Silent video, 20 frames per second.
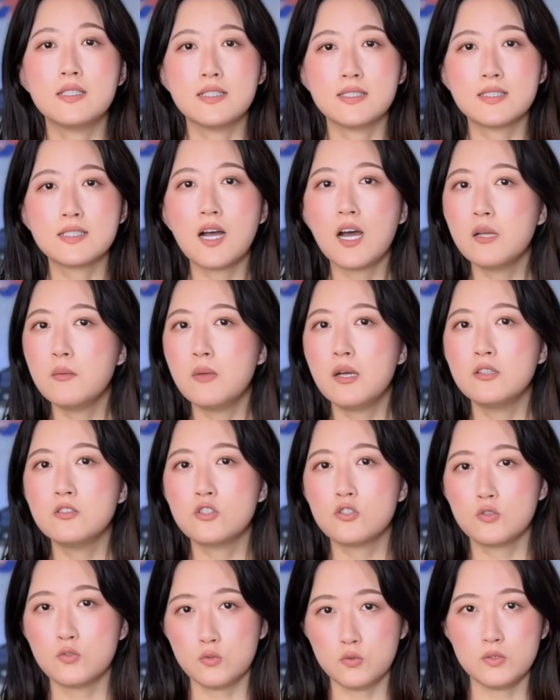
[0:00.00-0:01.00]
an assignment
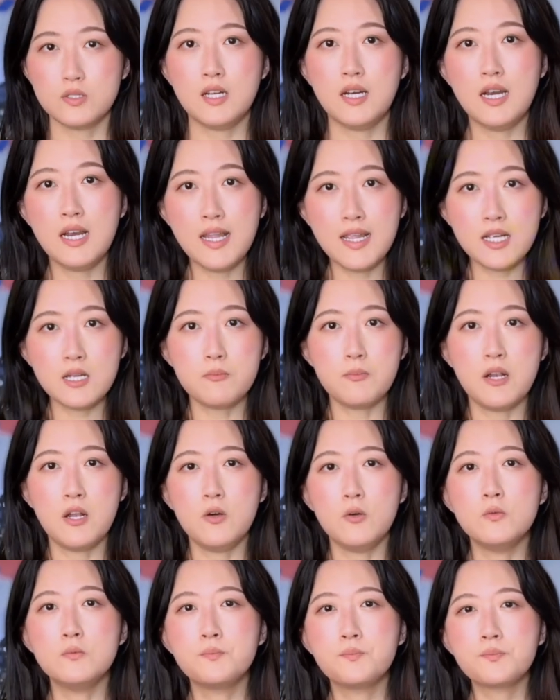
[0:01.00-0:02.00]
through the link
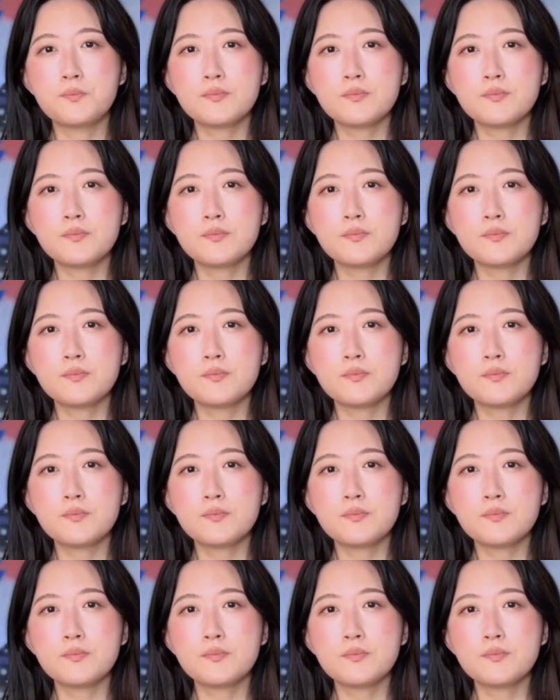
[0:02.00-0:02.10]
below.